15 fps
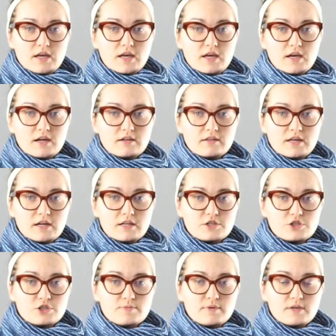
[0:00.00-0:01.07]
and that
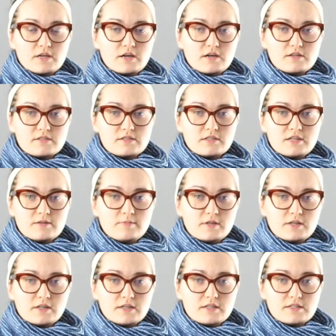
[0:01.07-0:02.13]
is just because
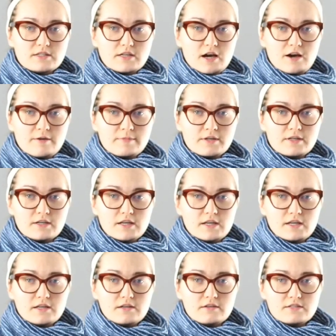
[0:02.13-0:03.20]
anemia is common
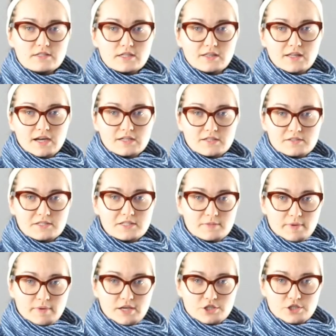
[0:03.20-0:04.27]
in celiac
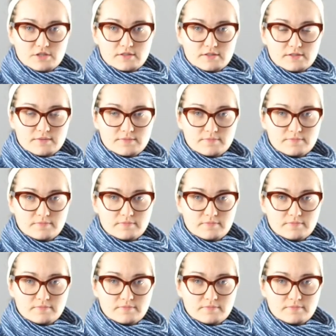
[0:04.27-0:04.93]
disease patients.